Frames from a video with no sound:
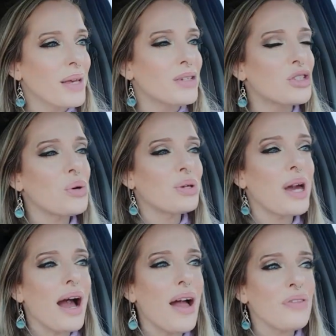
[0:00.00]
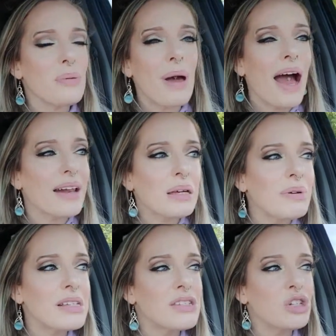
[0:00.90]
So yeah, the patty
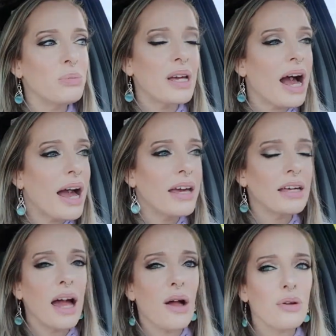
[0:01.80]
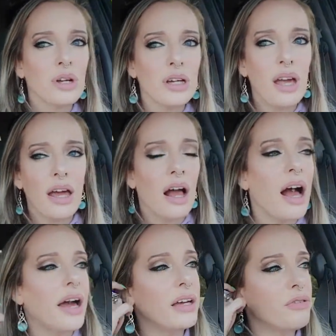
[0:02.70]
may still be high in calorie and
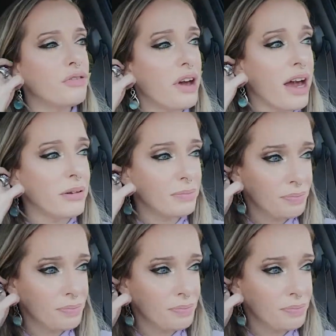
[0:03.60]
high in fat,